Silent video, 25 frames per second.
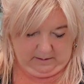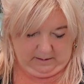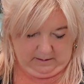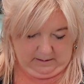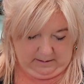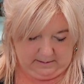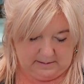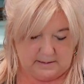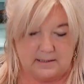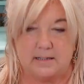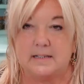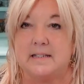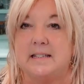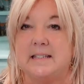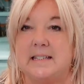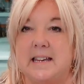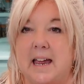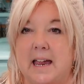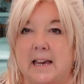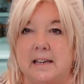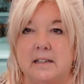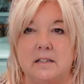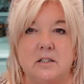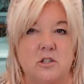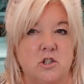it does
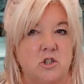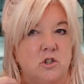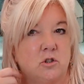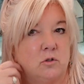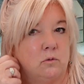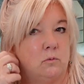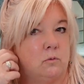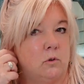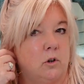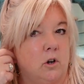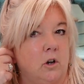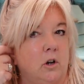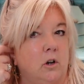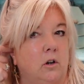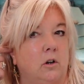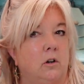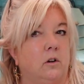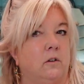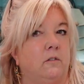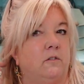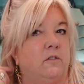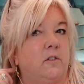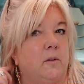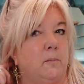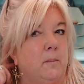tend to
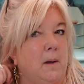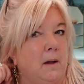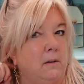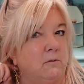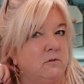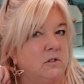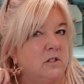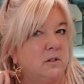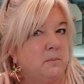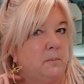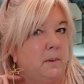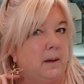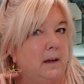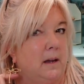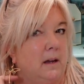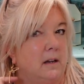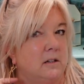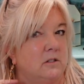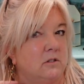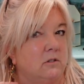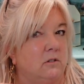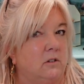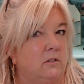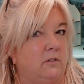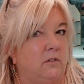curve them out a bit. I
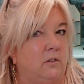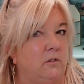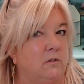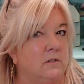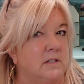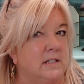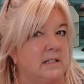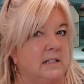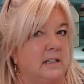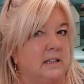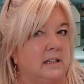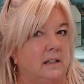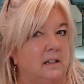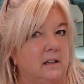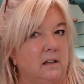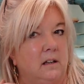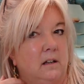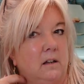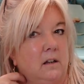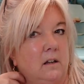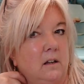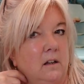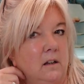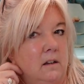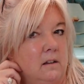don't know if you can see,
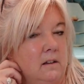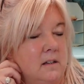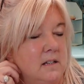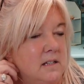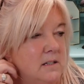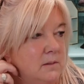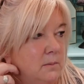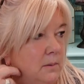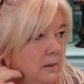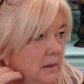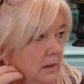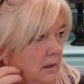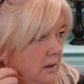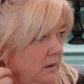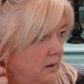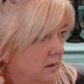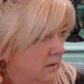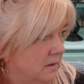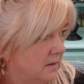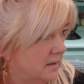this one here